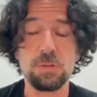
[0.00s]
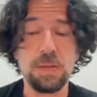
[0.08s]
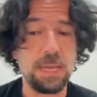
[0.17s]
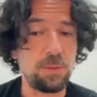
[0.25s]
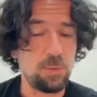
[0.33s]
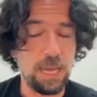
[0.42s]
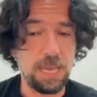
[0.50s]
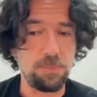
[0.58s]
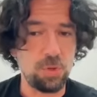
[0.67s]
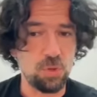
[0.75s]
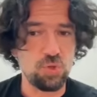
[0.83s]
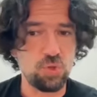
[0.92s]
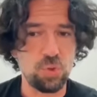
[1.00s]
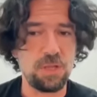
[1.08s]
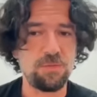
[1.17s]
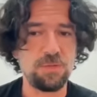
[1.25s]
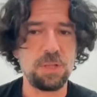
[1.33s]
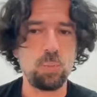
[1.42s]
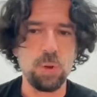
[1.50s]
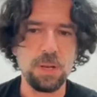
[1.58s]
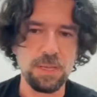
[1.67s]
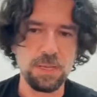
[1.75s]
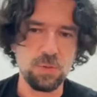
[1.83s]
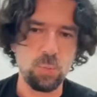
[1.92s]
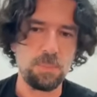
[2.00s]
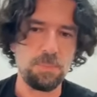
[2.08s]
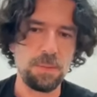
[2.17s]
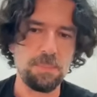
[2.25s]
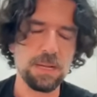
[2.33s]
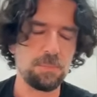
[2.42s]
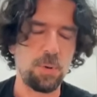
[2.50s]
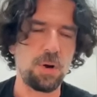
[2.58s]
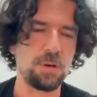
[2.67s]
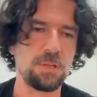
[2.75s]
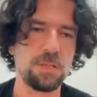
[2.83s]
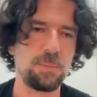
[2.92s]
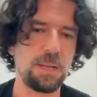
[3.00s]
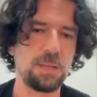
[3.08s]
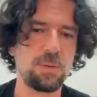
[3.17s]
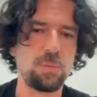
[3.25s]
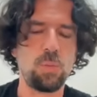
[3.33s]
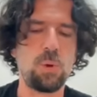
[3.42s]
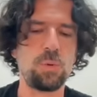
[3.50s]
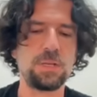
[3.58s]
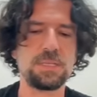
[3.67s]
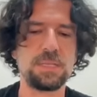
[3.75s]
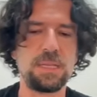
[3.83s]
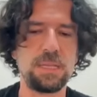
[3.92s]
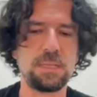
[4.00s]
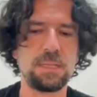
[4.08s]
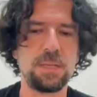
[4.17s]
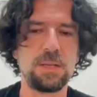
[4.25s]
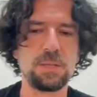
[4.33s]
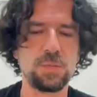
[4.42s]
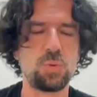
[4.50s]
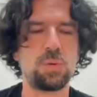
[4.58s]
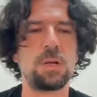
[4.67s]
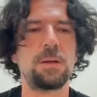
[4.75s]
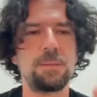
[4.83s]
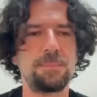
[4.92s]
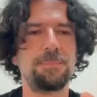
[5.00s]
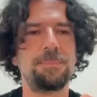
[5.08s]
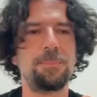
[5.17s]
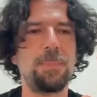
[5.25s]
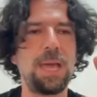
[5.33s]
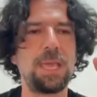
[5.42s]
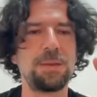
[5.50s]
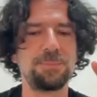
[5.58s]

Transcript: I'm not sure if it will be backported, but we will see it soon. Bye.